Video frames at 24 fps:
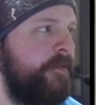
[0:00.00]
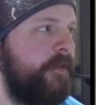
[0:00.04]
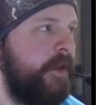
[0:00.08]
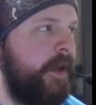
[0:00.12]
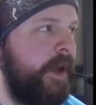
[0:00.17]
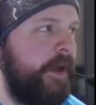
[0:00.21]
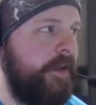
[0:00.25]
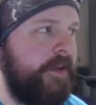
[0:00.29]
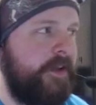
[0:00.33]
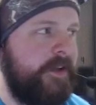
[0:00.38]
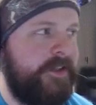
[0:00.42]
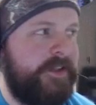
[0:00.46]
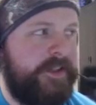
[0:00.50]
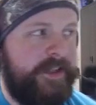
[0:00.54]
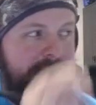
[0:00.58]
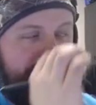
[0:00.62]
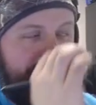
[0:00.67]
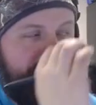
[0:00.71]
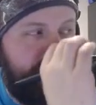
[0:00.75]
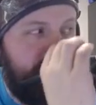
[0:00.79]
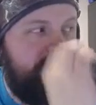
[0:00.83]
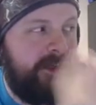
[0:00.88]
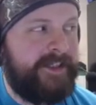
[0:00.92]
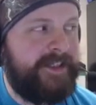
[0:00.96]
Hey there,
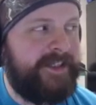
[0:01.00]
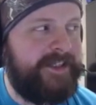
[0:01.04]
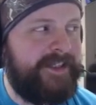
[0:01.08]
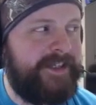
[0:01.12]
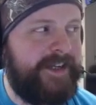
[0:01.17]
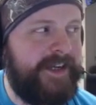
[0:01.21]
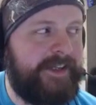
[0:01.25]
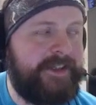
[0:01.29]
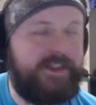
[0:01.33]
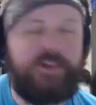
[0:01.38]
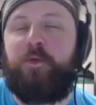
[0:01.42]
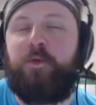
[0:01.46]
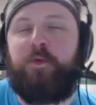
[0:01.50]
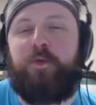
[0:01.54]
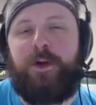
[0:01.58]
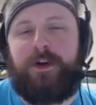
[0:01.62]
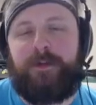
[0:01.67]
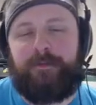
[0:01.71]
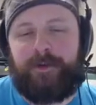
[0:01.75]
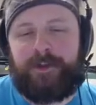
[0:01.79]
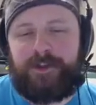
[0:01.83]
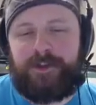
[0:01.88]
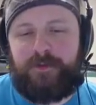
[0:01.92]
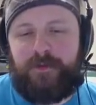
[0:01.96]
Daggerin6.
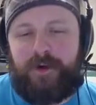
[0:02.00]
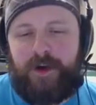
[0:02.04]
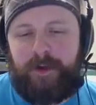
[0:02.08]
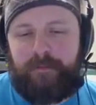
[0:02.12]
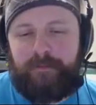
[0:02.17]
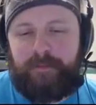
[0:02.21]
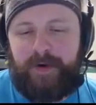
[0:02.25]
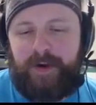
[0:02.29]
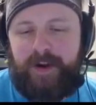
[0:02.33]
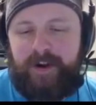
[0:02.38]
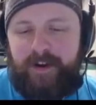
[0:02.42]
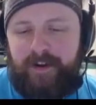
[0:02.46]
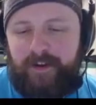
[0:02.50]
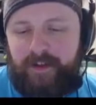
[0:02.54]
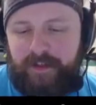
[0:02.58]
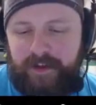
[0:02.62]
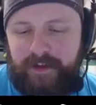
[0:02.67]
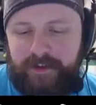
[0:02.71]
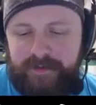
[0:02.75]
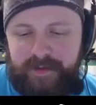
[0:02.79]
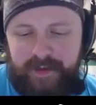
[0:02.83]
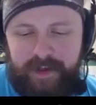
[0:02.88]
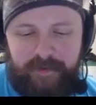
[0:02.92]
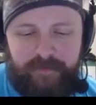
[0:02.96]
Welcome to the squad, pal.
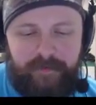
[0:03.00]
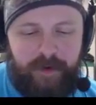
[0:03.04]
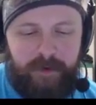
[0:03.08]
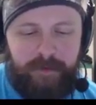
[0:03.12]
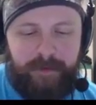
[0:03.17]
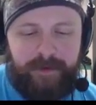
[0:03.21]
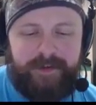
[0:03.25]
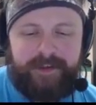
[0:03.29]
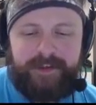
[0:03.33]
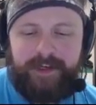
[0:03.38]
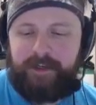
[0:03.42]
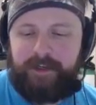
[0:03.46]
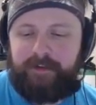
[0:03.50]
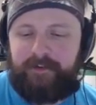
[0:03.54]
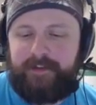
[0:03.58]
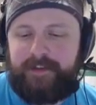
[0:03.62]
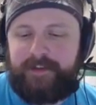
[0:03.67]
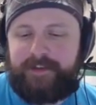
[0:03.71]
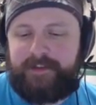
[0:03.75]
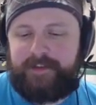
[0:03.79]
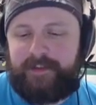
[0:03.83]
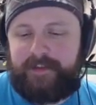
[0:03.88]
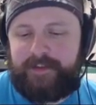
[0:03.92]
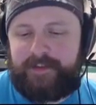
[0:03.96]
Thanks for that follow button,
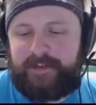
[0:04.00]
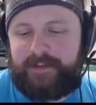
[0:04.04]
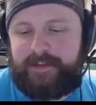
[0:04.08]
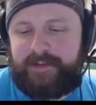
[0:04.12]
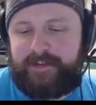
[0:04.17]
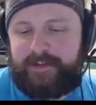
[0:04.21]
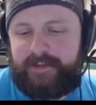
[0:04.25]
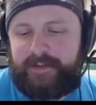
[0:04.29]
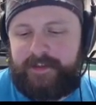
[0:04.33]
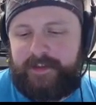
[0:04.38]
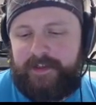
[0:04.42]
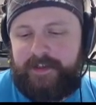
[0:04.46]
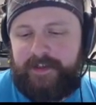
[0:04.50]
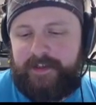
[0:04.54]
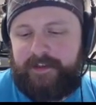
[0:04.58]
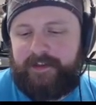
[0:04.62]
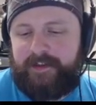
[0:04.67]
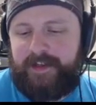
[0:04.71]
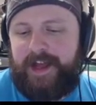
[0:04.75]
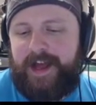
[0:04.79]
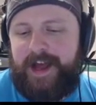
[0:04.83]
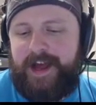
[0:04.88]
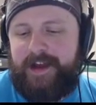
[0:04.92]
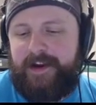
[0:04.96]
Daggerin6.
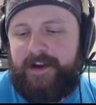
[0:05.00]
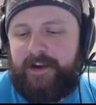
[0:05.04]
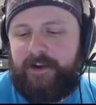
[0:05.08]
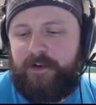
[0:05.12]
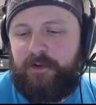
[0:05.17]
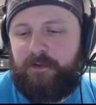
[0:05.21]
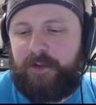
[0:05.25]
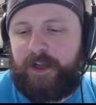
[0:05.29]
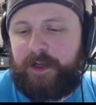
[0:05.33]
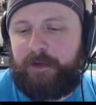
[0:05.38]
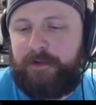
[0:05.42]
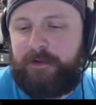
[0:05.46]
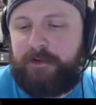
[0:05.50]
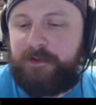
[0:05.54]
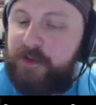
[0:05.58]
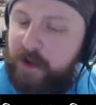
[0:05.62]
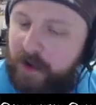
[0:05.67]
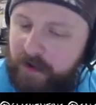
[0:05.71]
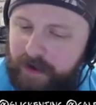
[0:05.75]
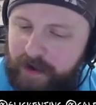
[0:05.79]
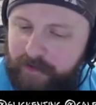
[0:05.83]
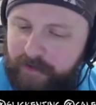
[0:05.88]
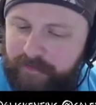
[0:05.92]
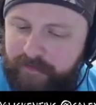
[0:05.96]
Glad you like what you
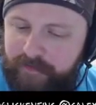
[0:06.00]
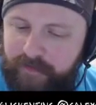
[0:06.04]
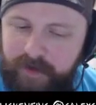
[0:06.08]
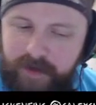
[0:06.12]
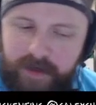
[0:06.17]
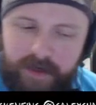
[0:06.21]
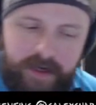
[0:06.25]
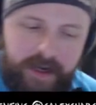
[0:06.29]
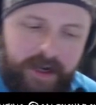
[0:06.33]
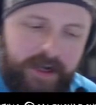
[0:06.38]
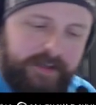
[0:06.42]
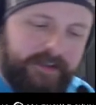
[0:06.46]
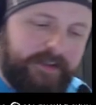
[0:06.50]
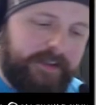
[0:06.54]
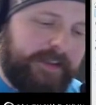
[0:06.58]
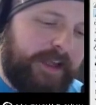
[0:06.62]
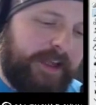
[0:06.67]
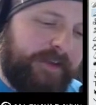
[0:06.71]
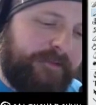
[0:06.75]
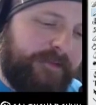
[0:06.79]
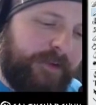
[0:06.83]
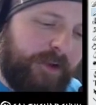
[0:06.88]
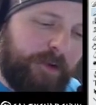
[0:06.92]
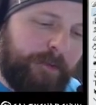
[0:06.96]
saw enough to hit
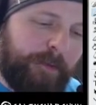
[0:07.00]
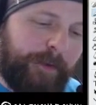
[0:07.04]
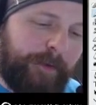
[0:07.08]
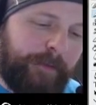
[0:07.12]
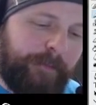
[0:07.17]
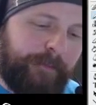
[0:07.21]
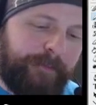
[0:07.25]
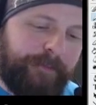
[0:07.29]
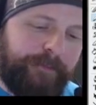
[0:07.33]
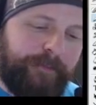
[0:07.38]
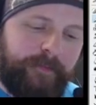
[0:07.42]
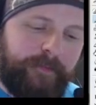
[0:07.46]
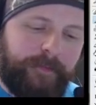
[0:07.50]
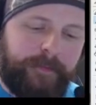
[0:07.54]
that follow button.